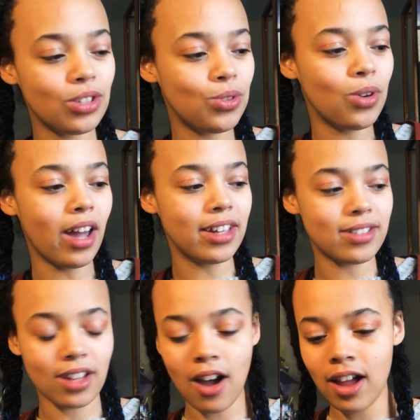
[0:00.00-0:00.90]
you
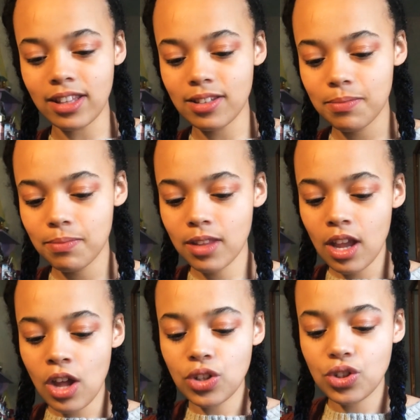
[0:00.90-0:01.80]
guys got.
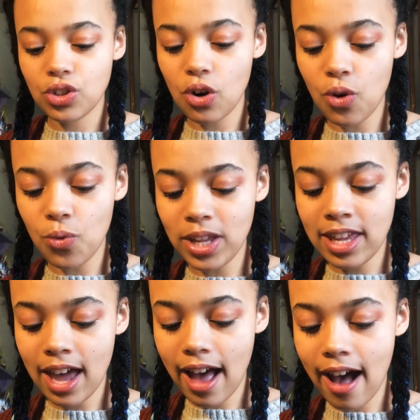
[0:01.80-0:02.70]
So we
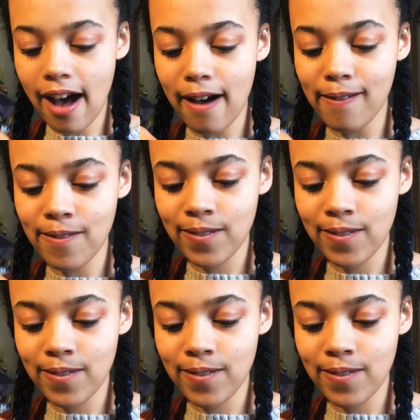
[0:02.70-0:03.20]
have